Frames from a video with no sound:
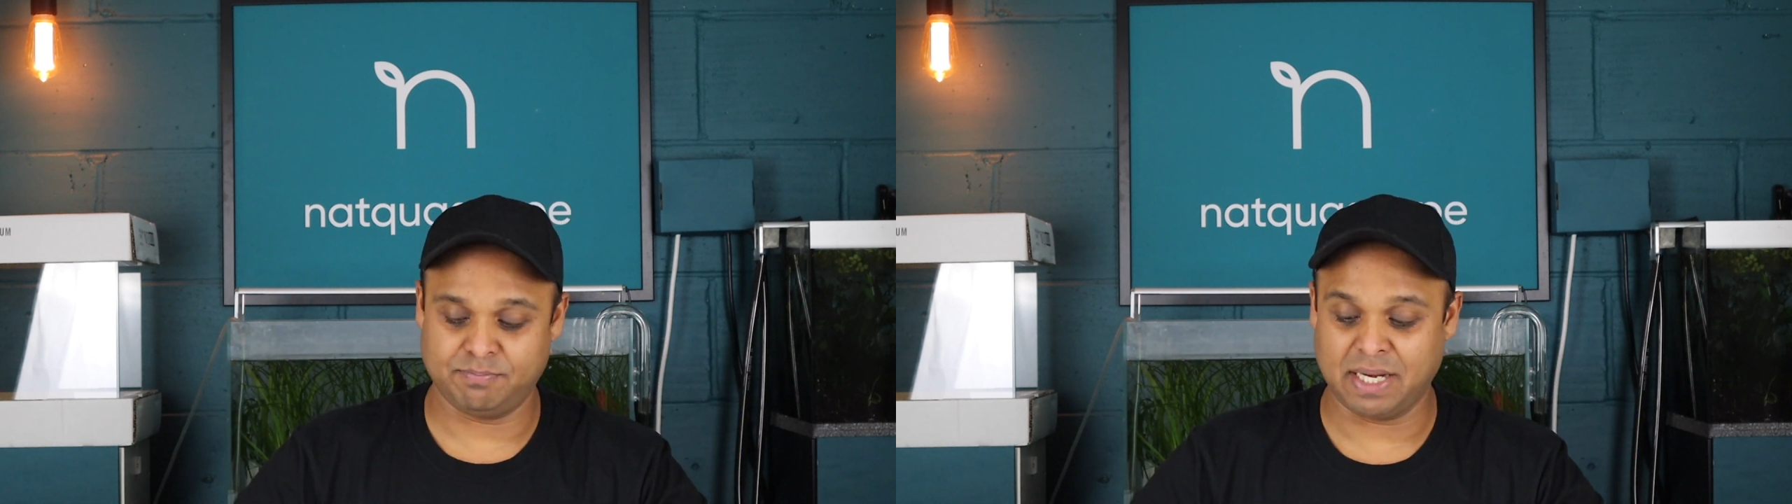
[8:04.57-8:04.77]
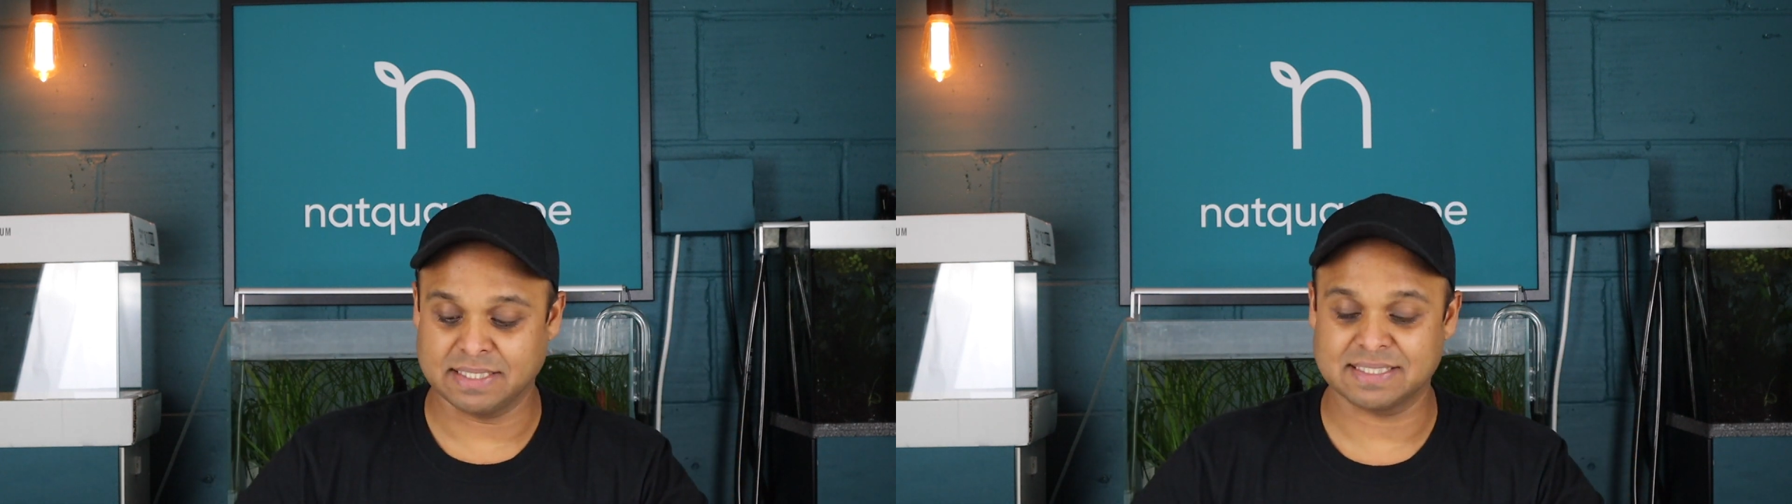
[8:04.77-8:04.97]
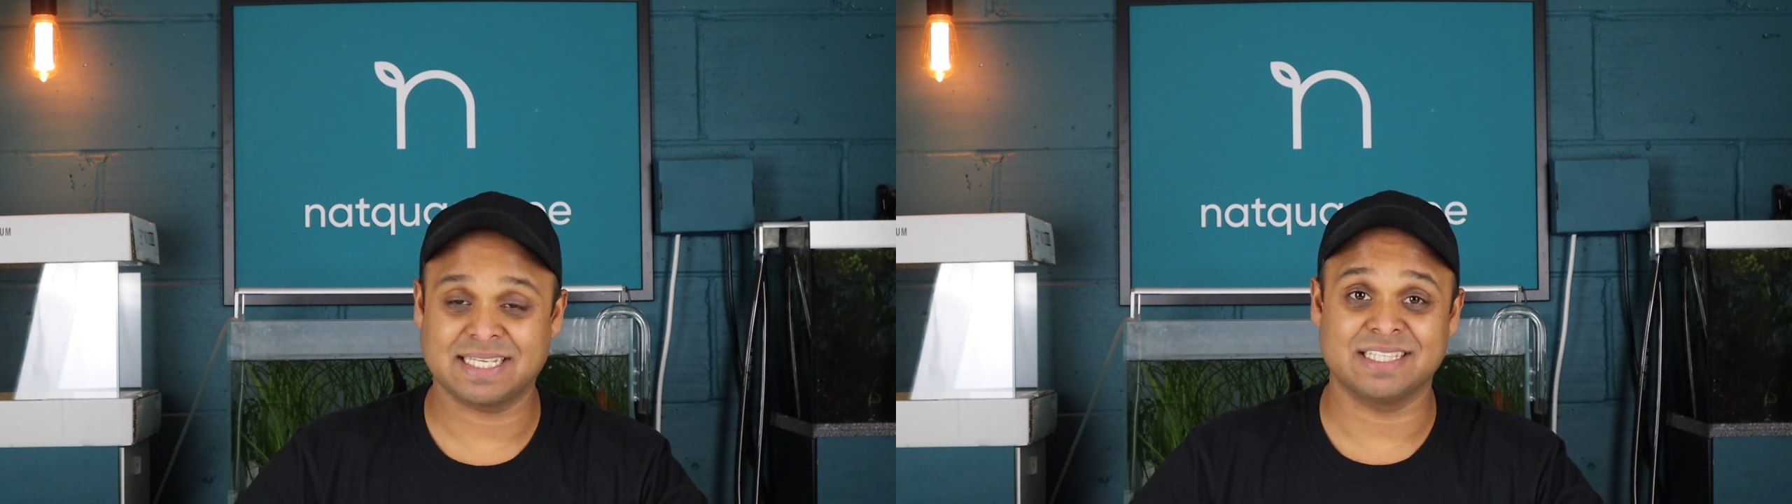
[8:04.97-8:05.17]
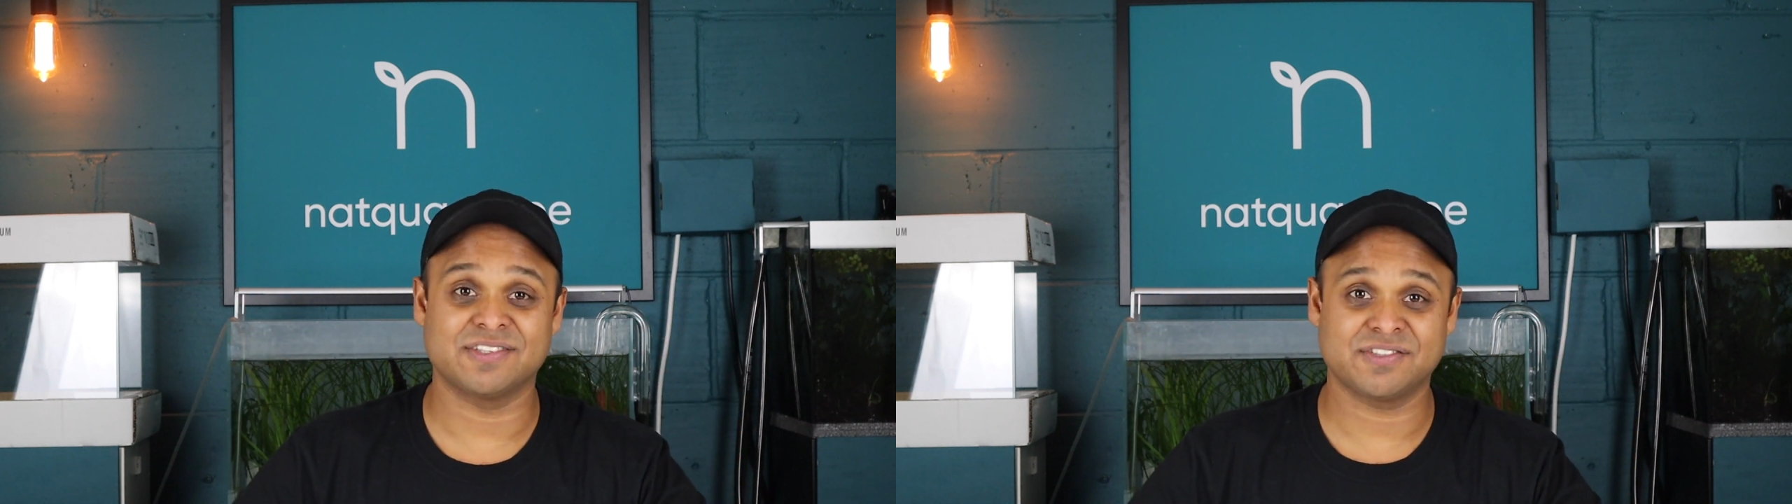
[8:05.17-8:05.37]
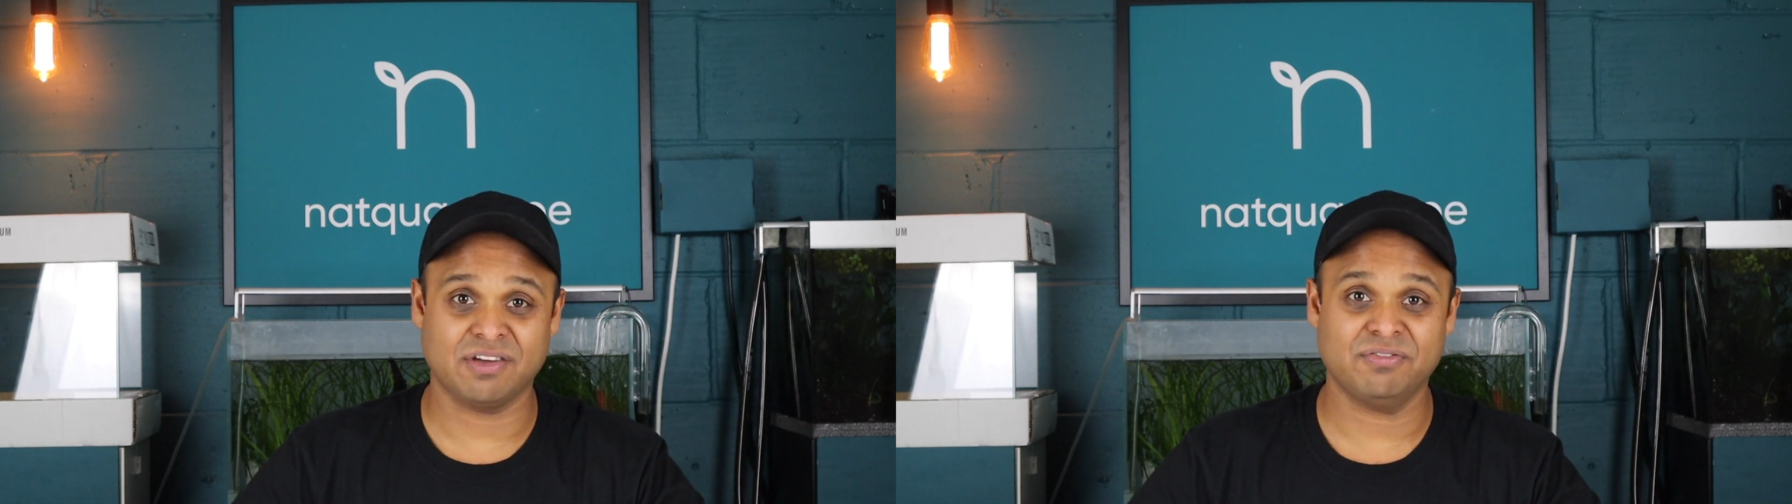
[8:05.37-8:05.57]
plants can
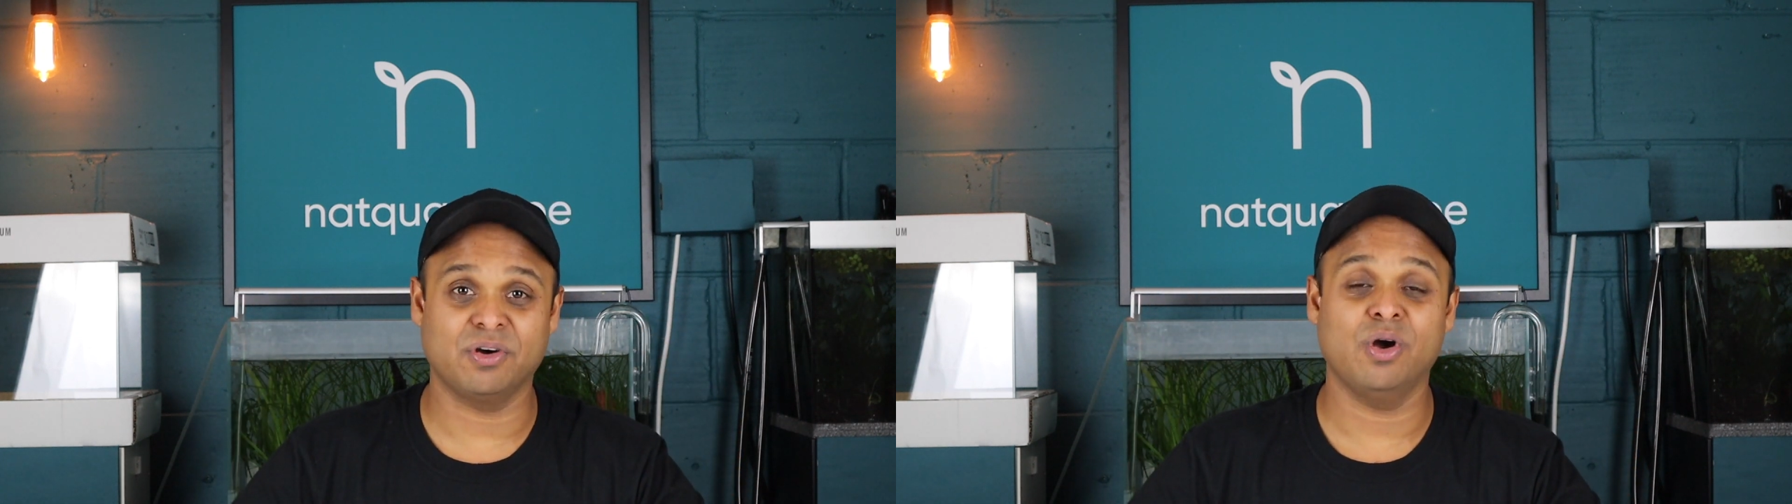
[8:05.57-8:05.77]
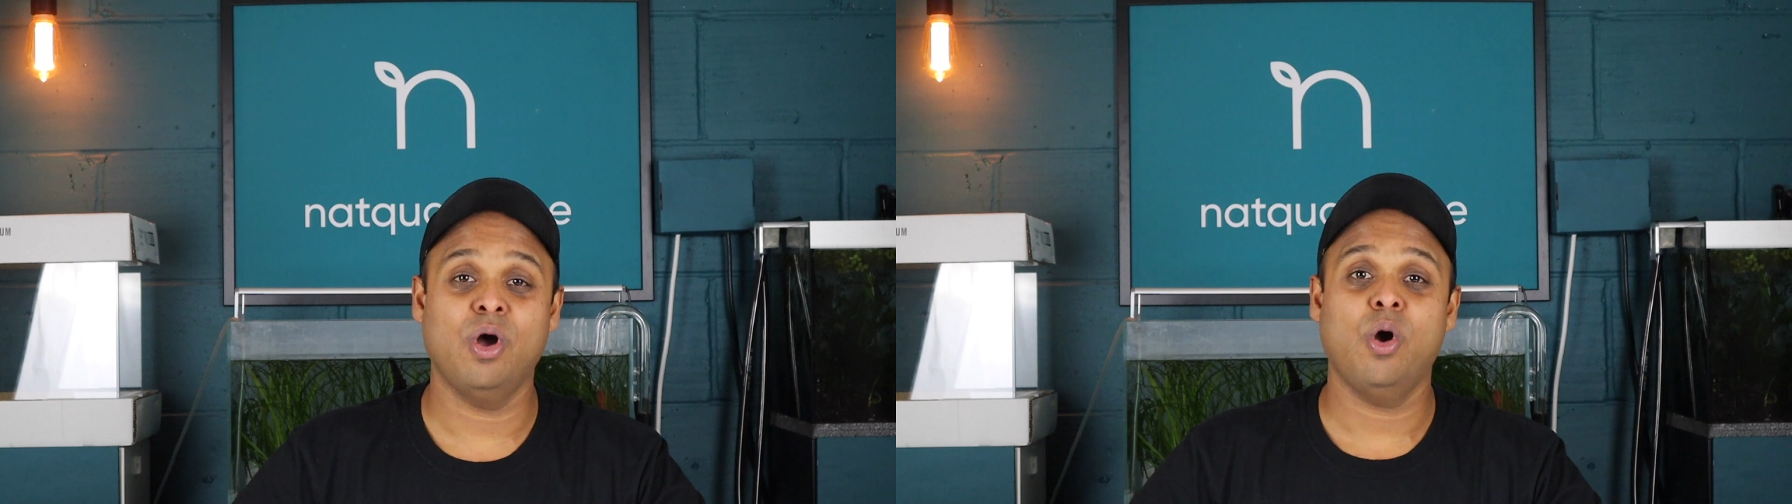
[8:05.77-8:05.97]
suffer